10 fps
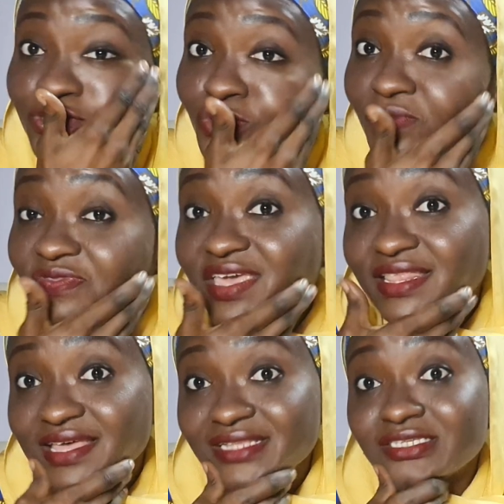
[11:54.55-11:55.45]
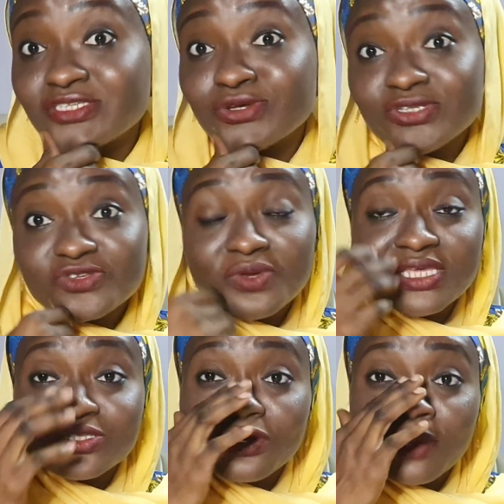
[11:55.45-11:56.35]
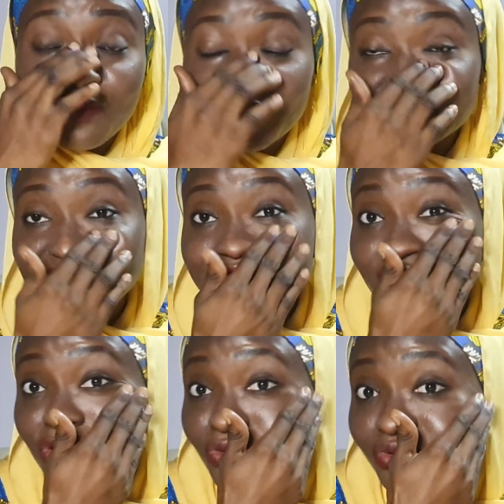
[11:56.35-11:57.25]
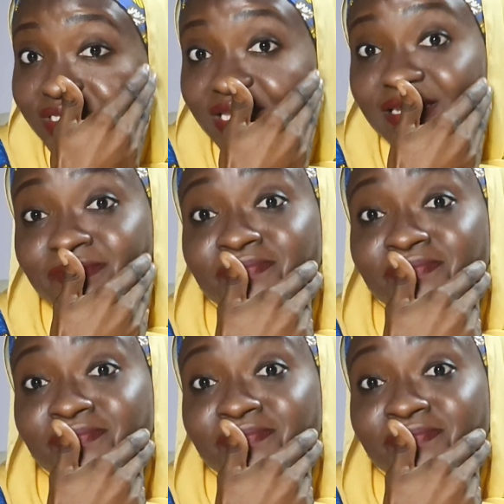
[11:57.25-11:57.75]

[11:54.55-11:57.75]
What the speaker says: don't think that sunscreen is not important in your routine.